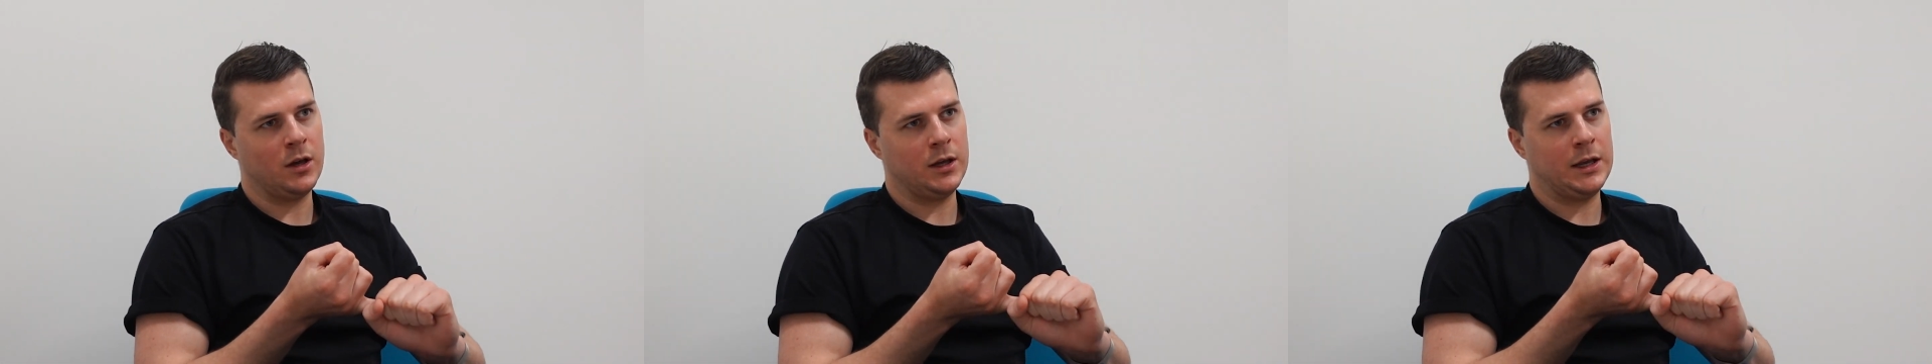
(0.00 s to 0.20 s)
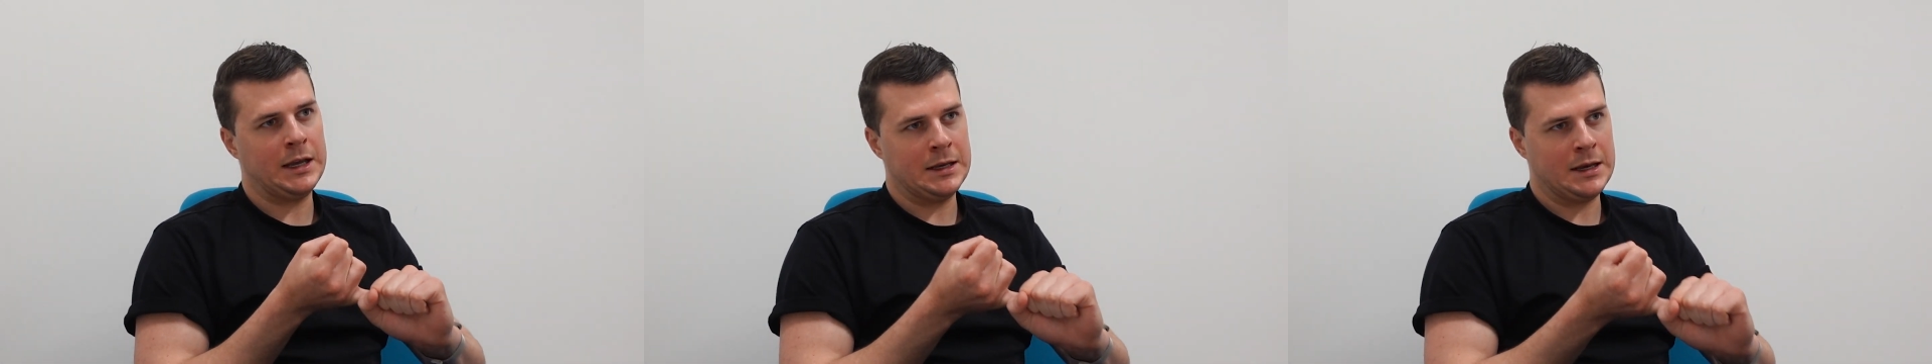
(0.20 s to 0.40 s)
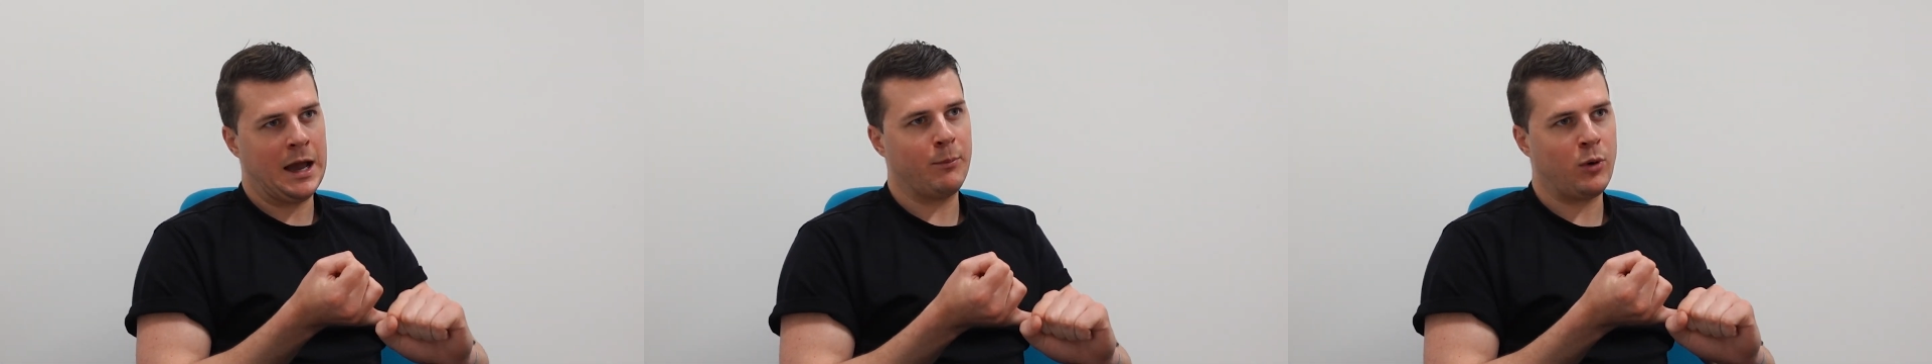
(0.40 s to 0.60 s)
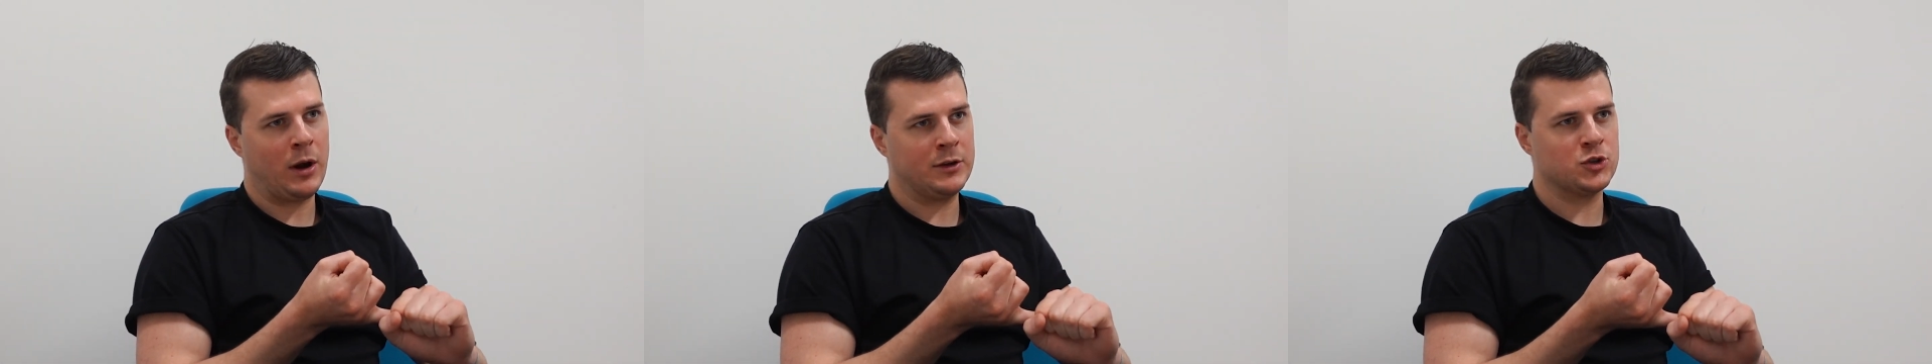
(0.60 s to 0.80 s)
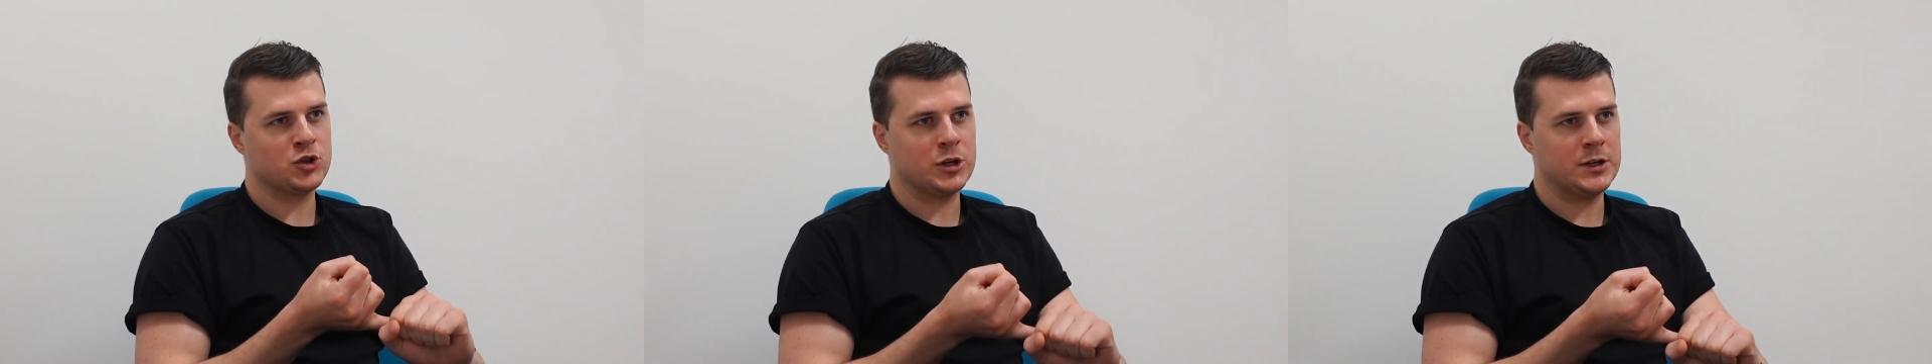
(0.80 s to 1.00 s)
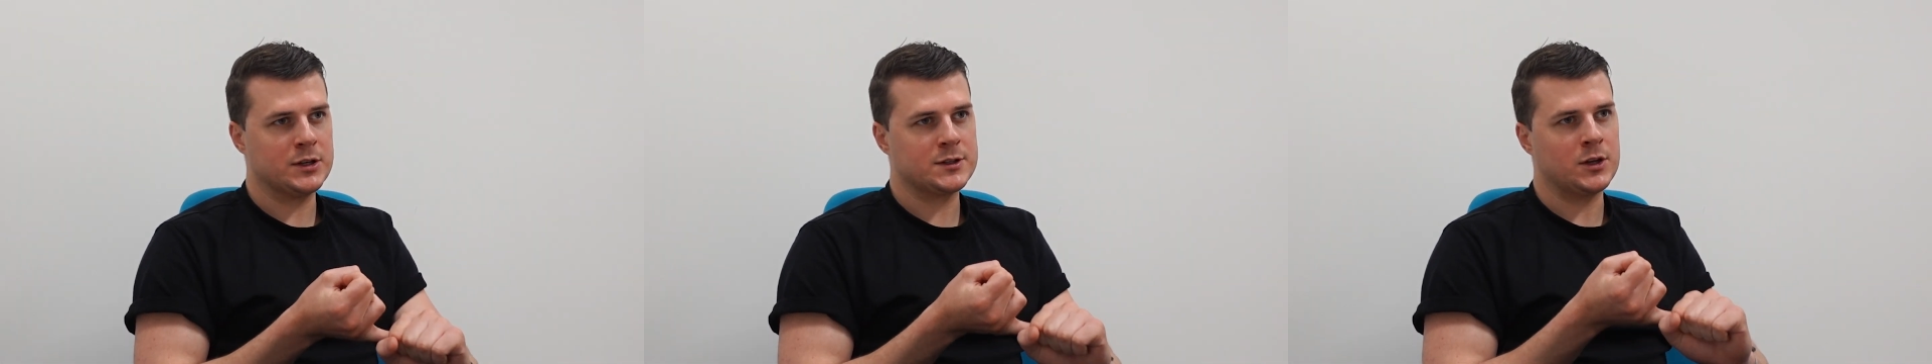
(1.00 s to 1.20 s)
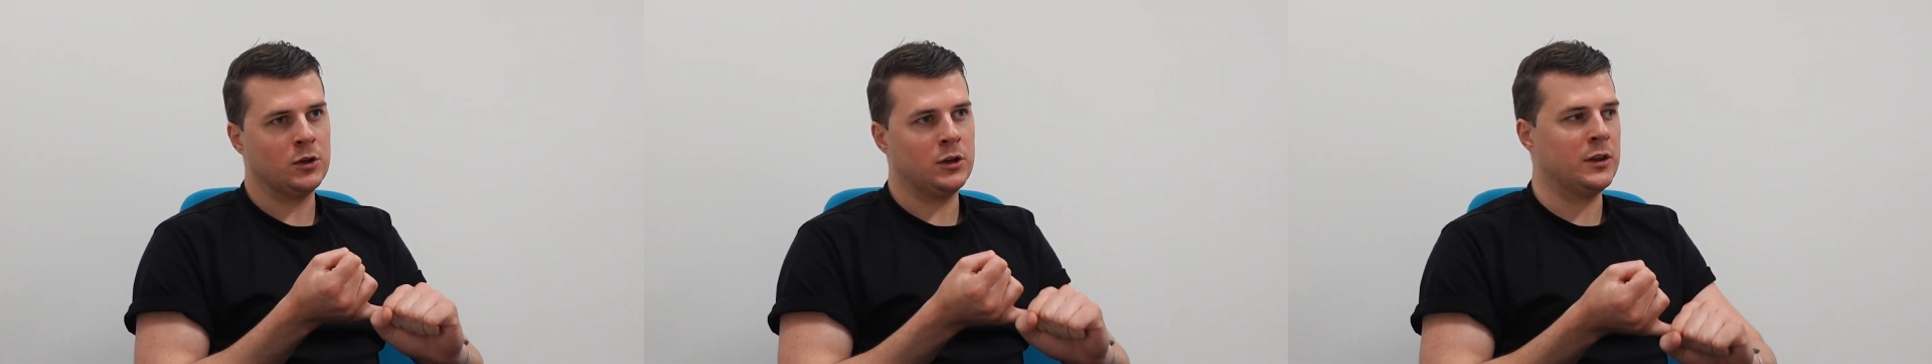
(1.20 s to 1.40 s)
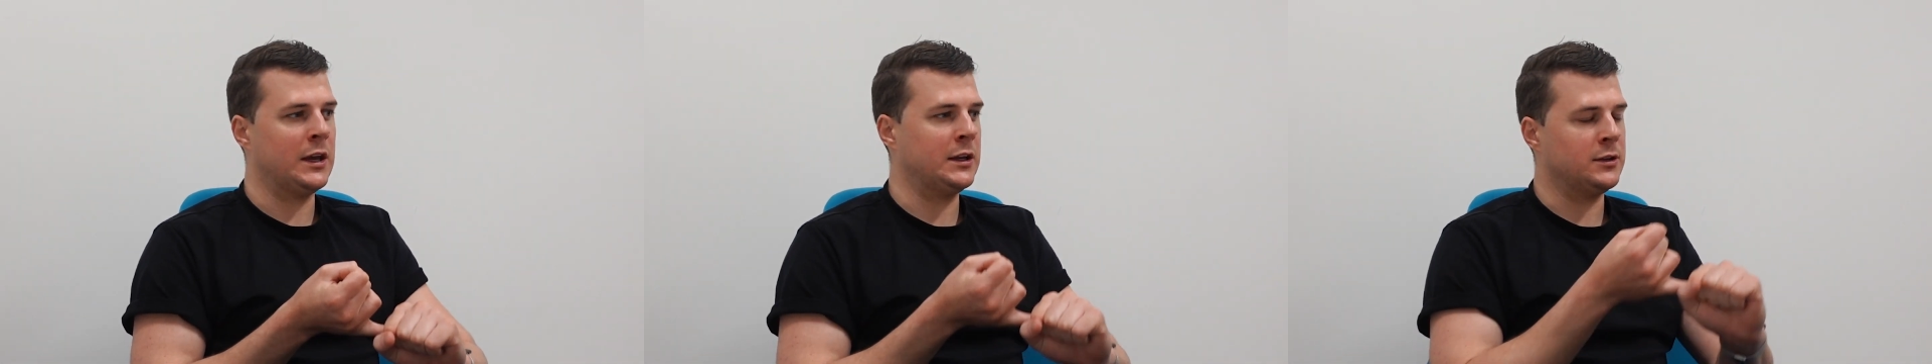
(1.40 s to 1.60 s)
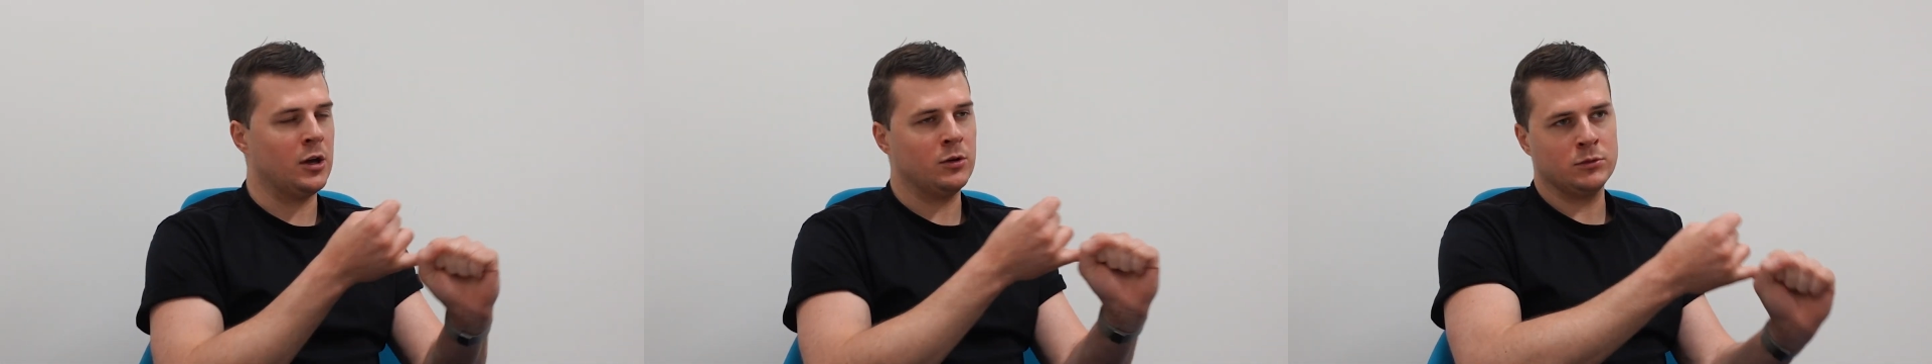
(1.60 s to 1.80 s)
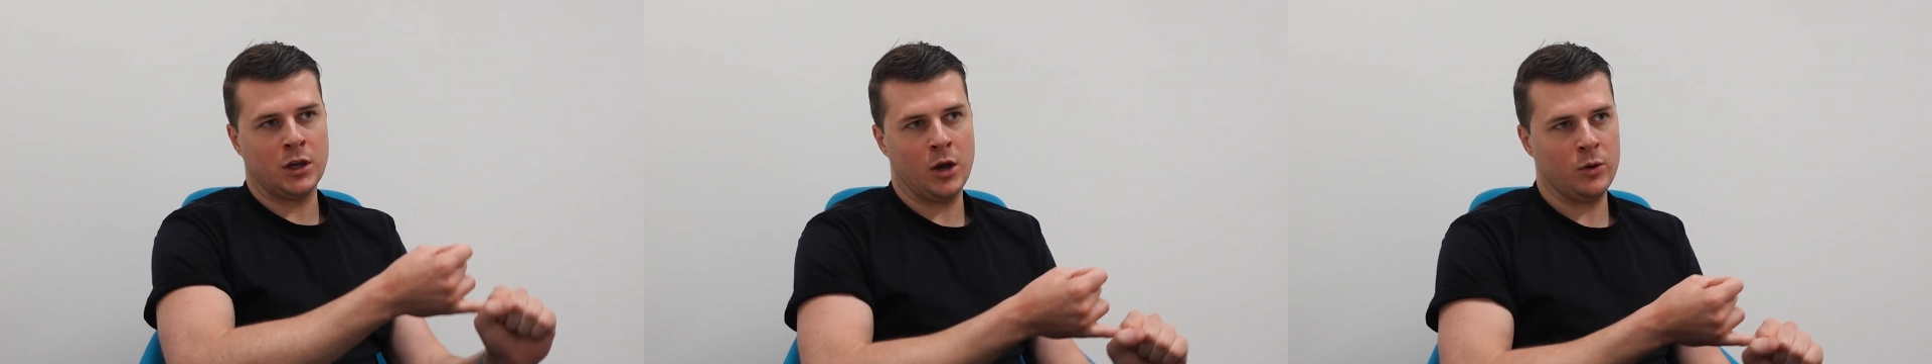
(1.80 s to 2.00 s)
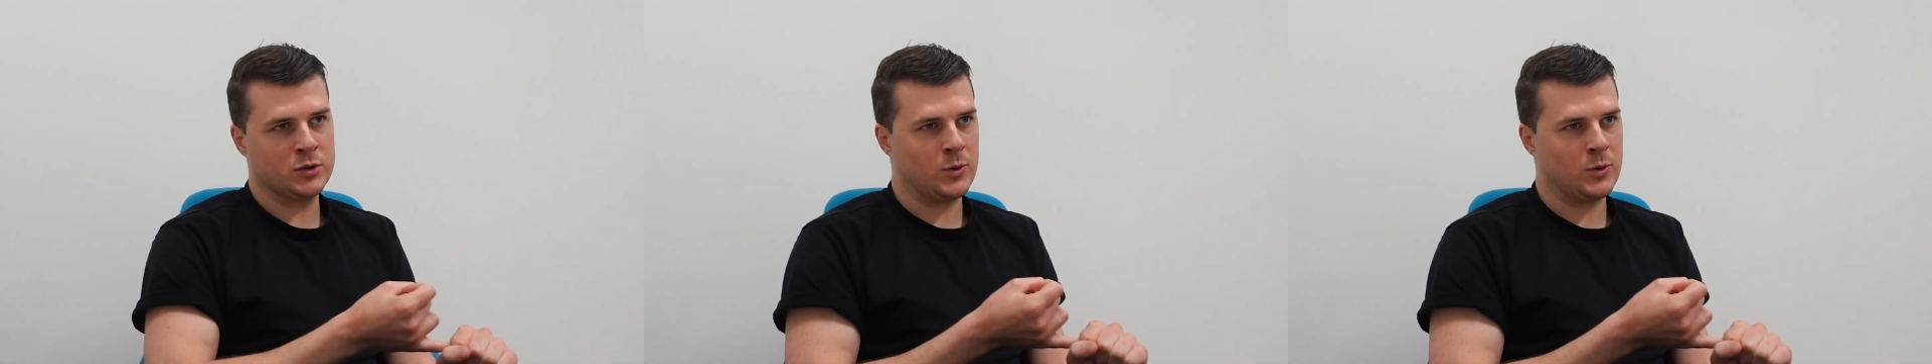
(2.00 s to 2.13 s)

in our branches so that they don't go